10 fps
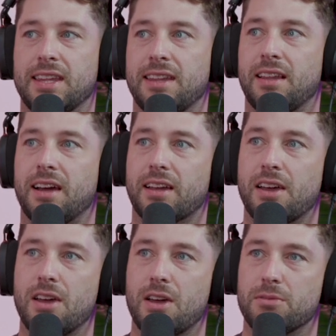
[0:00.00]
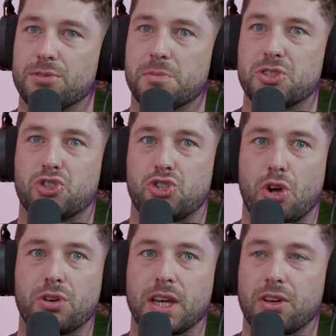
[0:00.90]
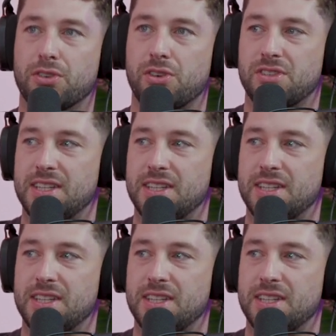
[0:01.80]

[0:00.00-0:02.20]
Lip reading: and then like was almost choking on her